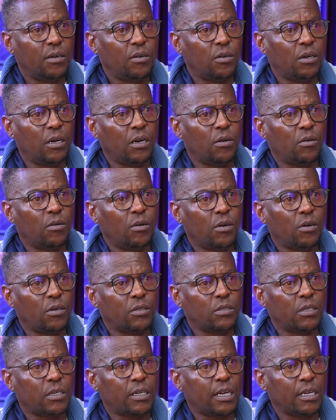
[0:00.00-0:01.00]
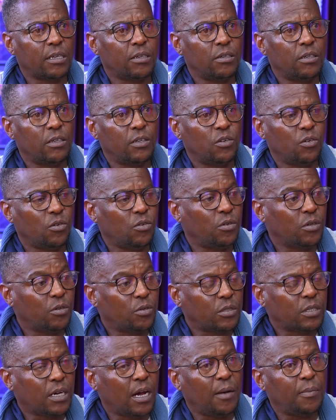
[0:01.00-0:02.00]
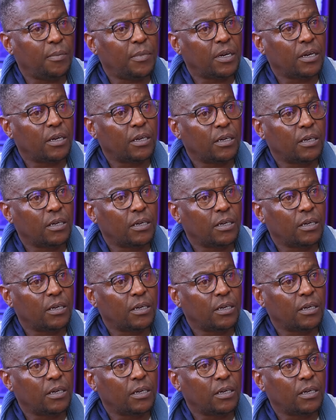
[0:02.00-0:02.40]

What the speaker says: Well, no, it's not like you didn't know it was coming.